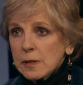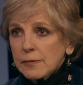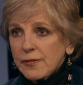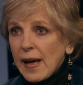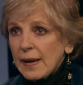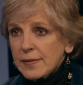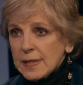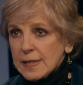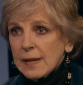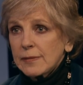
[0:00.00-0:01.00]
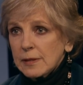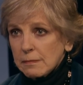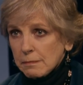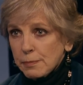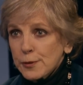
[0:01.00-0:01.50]
of five to
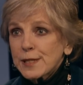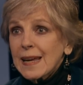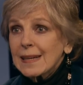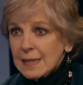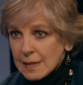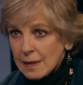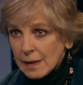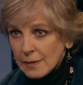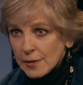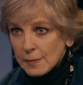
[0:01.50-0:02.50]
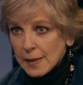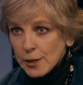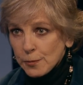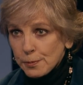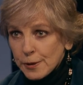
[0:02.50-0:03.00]
seven percent of the money
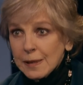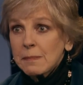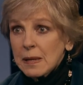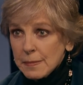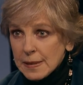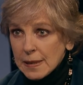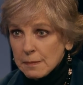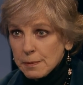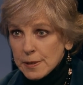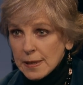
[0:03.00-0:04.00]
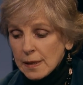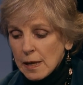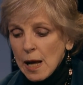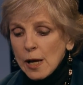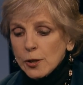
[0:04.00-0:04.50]
you put in, maybe ten percent.
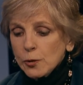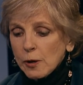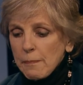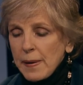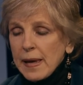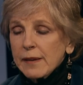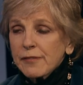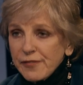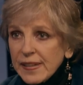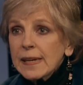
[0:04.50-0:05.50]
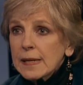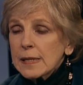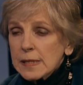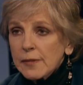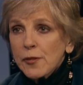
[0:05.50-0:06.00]
You are paying
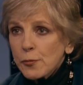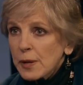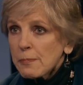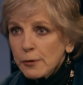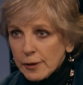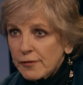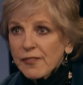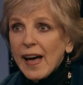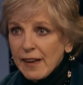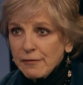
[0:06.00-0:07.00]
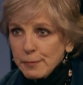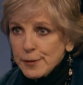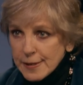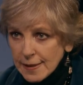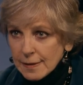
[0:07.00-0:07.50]
fees of three point five
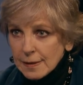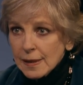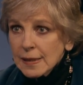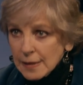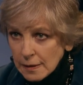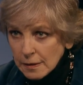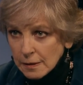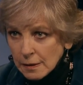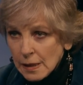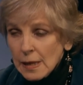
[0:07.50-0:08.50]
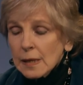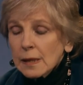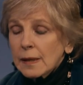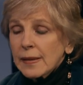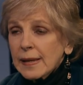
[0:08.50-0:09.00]
percent a year.
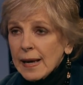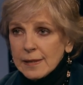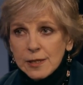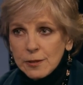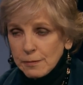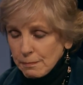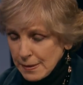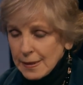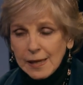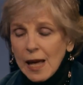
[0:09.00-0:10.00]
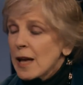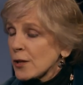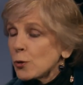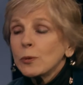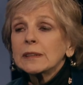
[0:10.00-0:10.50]
The answer being,
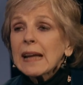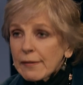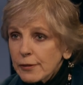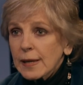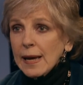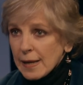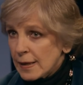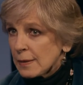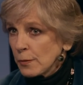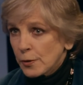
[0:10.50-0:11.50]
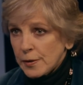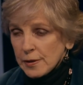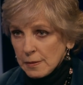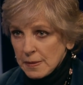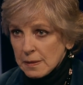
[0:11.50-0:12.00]
you will never get any more than
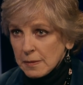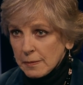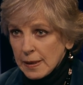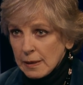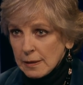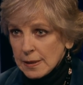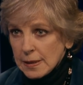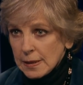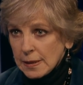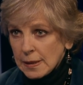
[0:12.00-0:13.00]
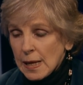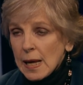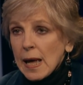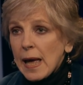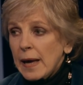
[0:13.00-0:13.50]
the minimum guarantee.
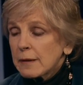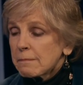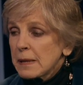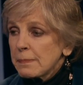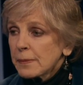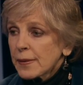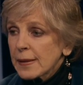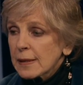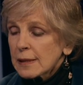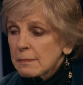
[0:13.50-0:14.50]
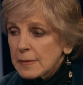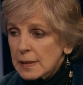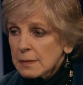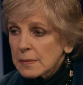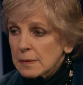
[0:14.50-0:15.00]
And people think the
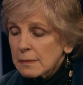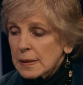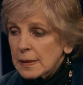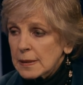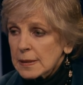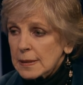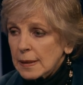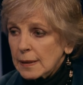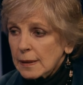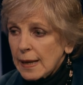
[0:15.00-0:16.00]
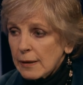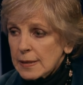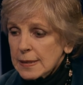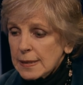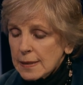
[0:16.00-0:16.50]
minimum is uh,
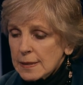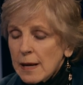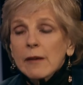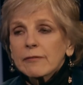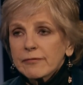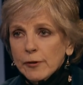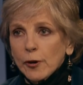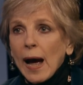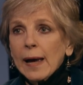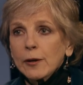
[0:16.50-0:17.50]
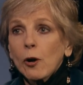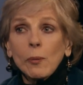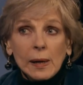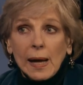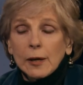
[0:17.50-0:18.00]
guarantee is, I, oh,
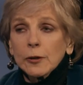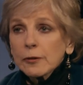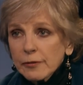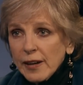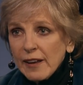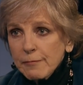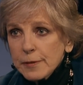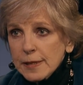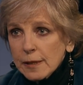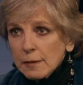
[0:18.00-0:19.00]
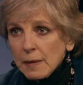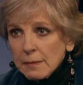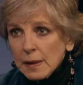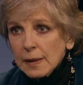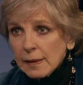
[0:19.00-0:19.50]
well, I earn five percent of my
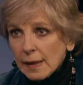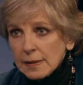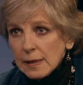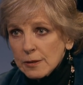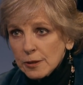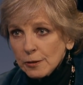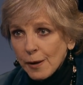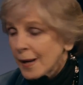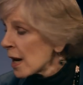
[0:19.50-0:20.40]
money. That sounds all right.